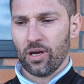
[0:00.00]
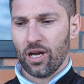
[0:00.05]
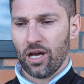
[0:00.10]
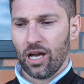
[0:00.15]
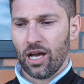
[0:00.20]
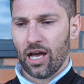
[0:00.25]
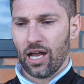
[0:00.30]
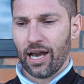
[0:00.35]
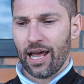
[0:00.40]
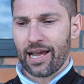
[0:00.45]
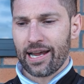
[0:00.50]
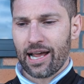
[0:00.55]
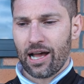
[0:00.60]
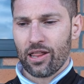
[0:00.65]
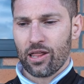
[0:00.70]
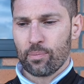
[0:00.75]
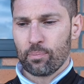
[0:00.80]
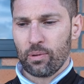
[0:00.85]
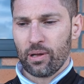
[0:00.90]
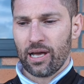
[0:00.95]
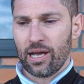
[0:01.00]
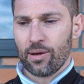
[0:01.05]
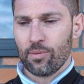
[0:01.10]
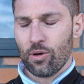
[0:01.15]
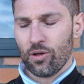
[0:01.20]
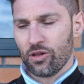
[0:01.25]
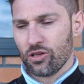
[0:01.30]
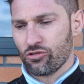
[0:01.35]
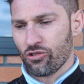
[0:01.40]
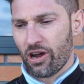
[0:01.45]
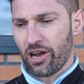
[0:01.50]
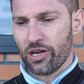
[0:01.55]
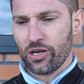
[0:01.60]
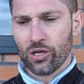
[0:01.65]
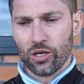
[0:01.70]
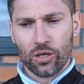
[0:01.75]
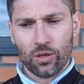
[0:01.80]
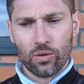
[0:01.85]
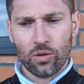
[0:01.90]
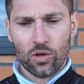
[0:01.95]
I like how they play and what they try and
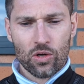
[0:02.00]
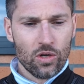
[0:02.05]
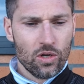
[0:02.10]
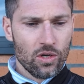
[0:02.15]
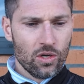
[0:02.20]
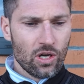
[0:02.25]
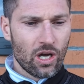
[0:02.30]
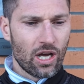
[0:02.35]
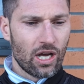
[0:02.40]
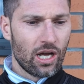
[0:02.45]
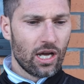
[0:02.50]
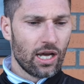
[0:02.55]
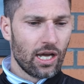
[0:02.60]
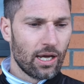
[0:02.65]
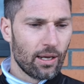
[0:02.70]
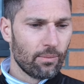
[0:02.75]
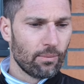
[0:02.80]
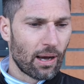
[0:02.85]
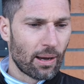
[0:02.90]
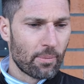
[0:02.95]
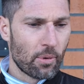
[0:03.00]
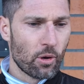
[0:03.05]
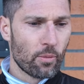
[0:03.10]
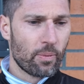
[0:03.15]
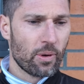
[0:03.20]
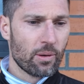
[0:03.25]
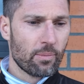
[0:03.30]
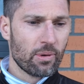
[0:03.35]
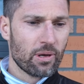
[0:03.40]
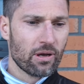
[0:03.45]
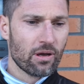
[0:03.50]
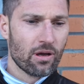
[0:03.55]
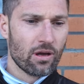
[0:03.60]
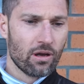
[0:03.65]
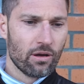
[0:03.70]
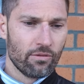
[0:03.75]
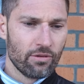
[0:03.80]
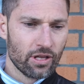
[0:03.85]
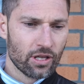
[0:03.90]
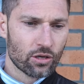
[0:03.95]
do. I'm hoping it'll be
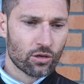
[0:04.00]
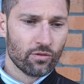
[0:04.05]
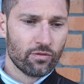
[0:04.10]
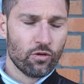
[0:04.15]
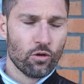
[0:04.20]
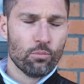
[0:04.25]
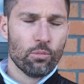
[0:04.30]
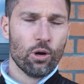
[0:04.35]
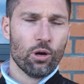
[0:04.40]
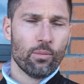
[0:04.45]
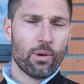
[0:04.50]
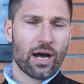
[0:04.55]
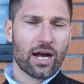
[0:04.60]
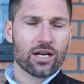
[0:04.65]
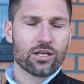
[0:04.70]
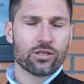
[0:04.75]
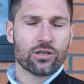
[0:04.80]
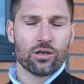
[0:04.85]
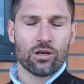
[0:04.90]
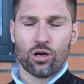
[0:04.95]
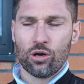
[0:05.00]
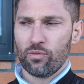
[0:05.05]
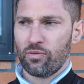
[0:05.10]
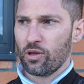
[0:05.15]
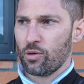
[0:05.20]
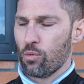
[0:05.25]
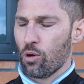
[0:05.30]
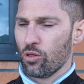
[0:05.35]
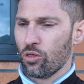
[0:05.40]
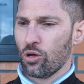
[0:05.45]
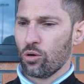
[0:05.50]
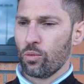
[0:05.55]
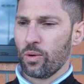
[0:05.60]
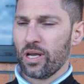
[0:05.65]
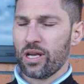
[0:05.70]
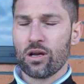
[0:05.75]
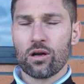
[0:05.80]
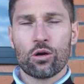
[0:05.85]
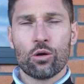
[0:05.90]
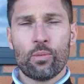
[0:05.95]
a really good football match and hopefully one that we
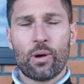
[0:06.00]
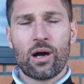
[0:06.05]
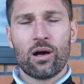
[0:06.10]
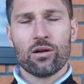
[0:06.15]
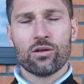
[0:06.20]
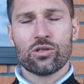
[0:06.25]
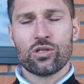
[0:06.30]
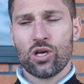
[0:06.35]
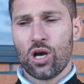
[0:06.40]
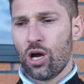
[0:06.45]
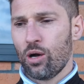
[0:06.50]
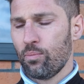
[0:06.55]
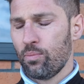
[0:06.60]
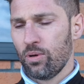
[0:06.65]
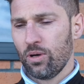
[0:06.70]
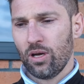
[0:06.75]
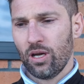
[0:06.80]
can come out on top.